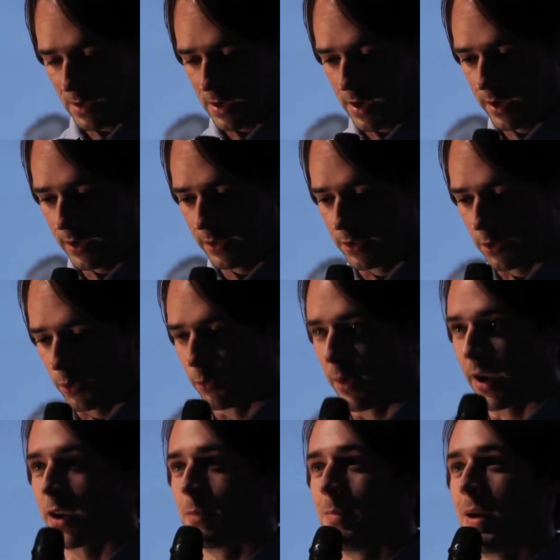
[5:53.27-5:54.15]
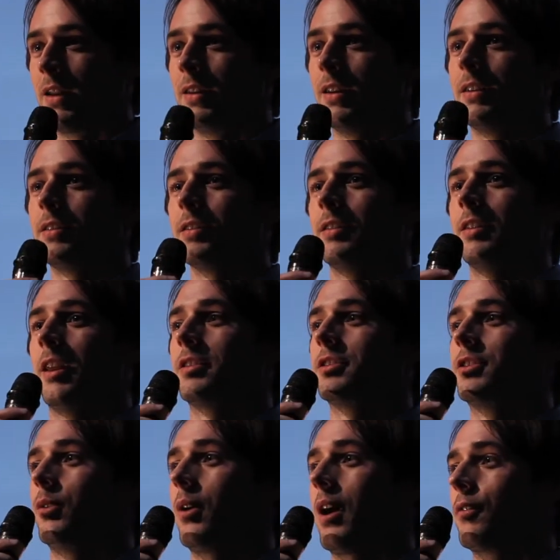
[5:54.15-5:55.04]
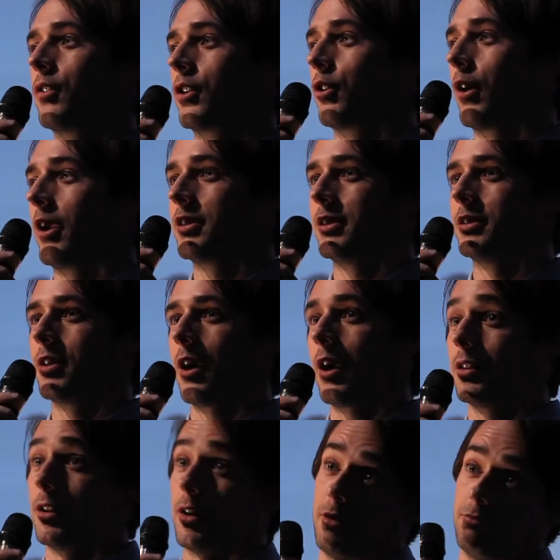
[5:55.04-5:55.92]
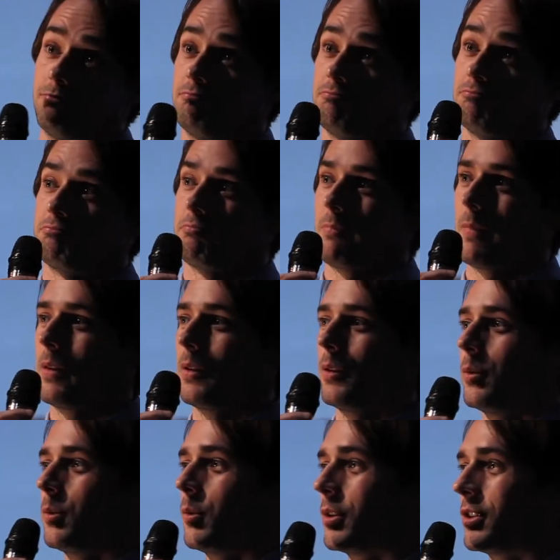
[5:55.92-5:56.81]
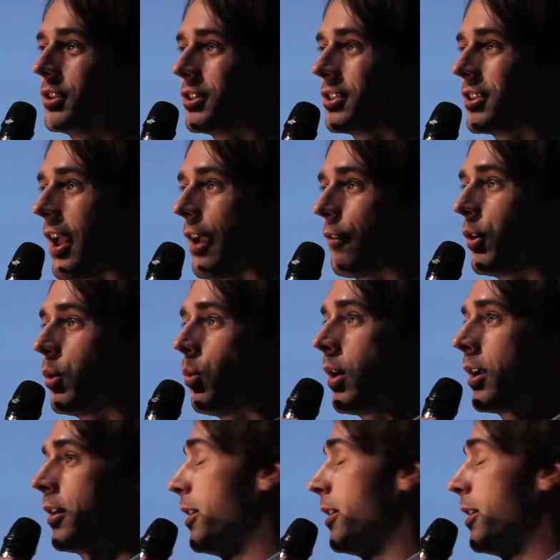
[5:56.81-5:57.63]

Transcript: I don't recommend it unless you have a crazy toddler, which is every one of